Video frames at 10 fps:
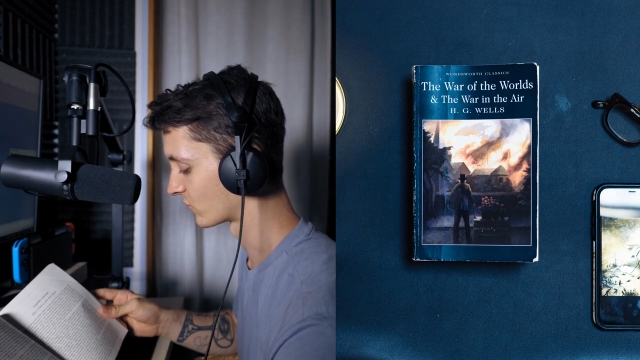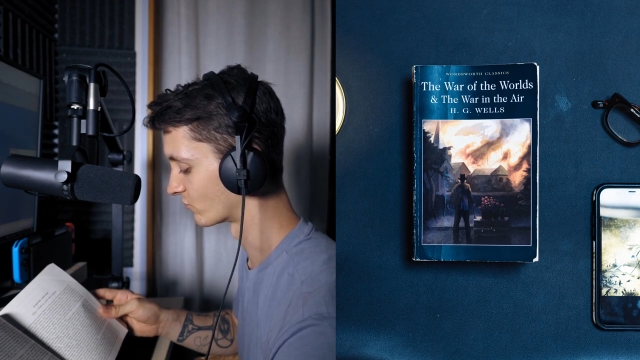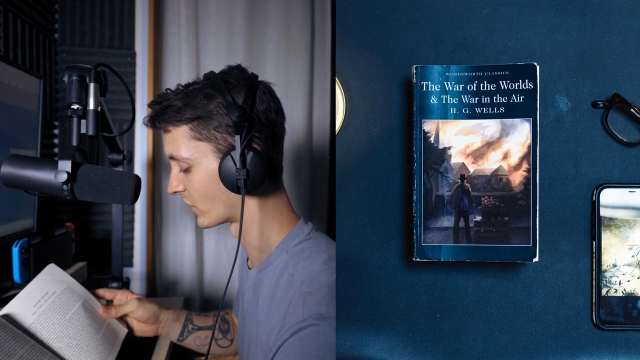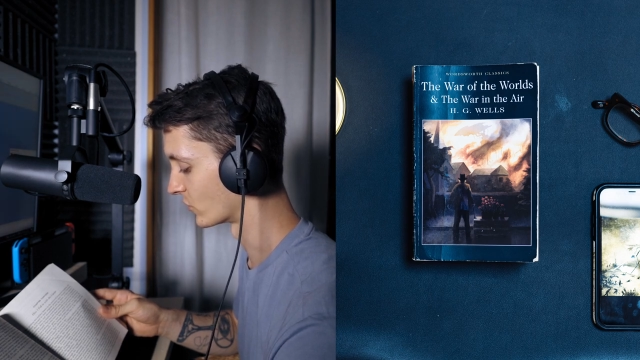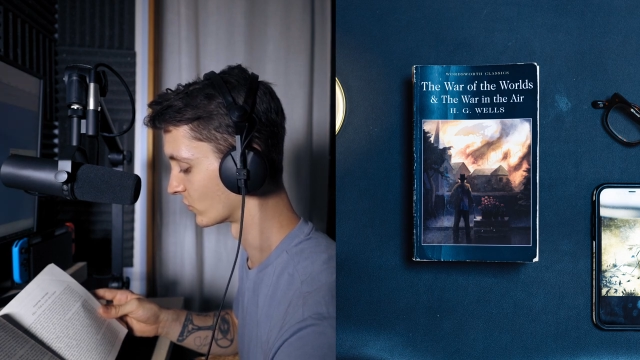
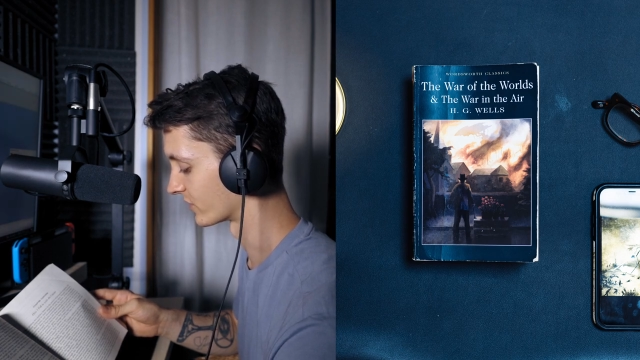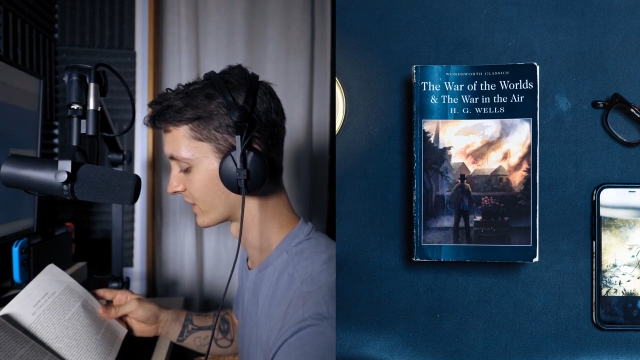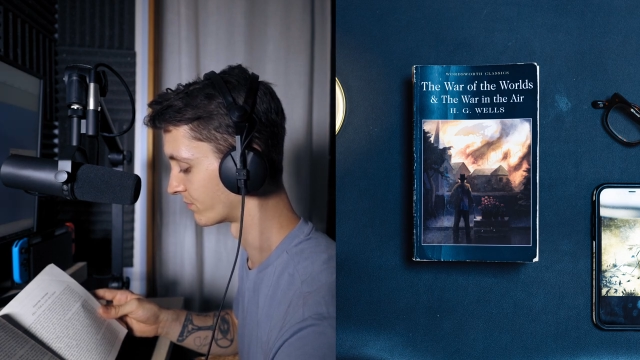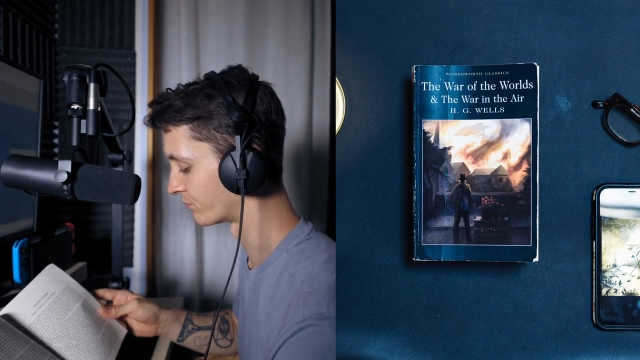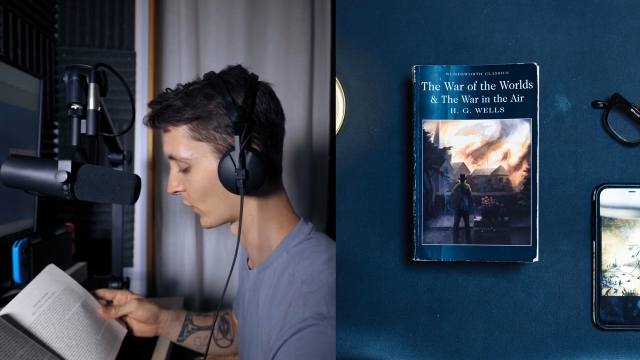rose in
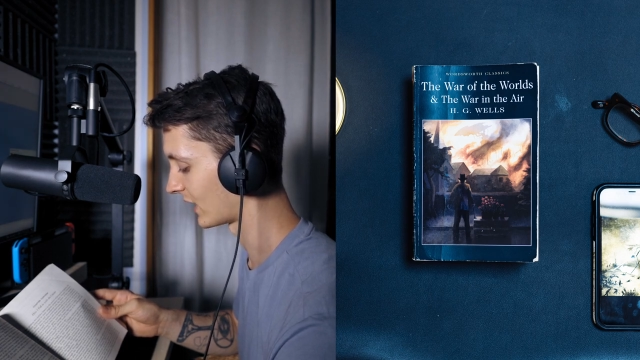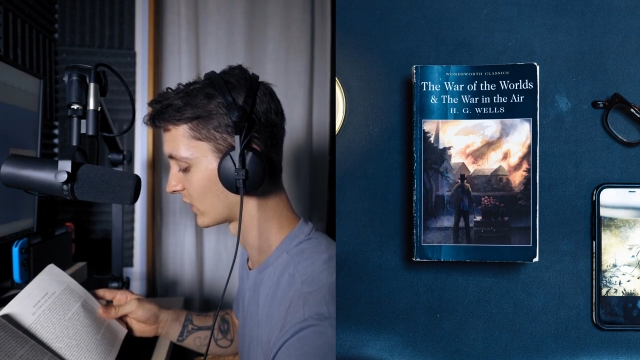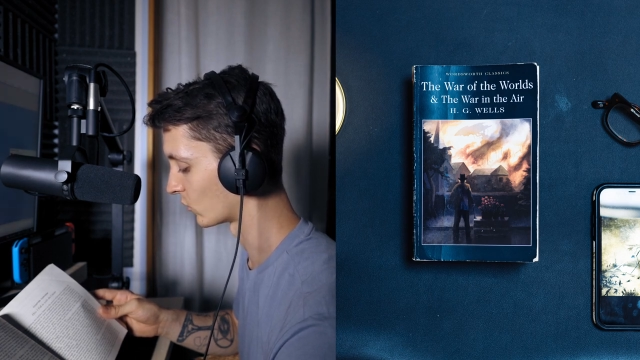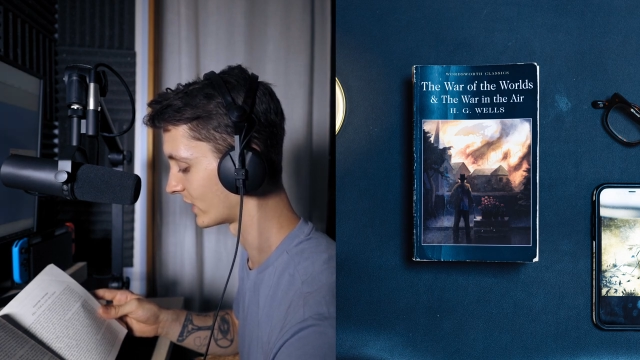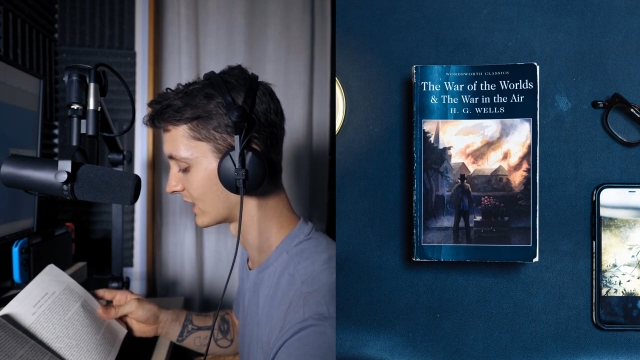a
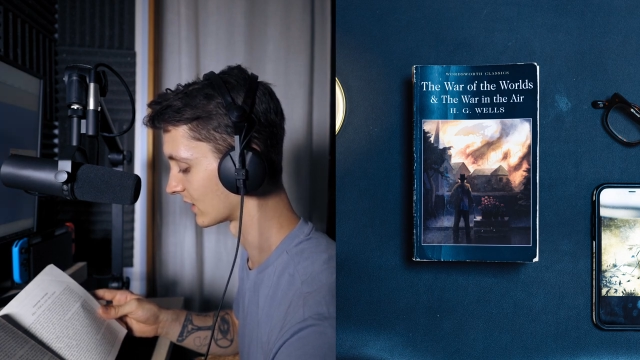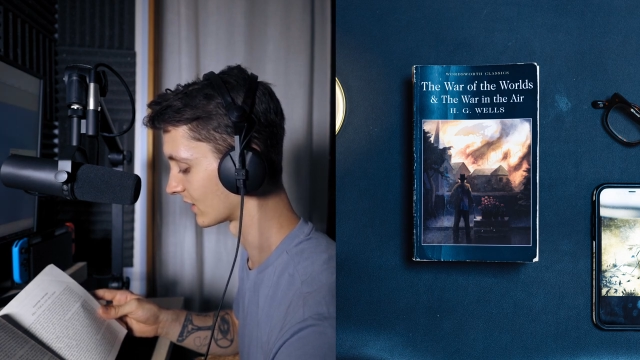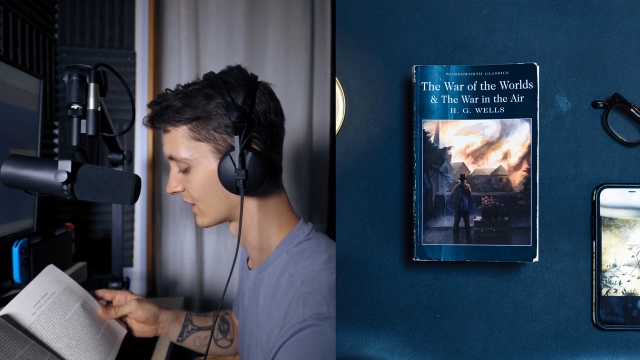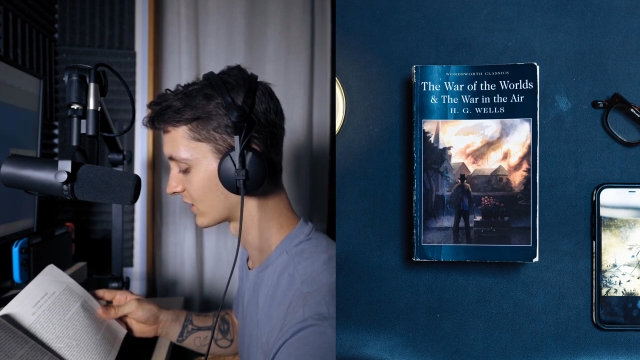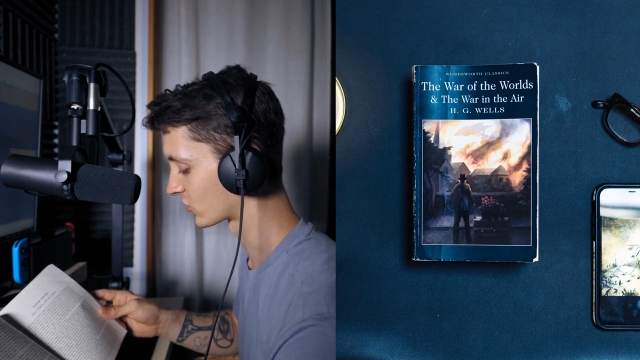boiling wheel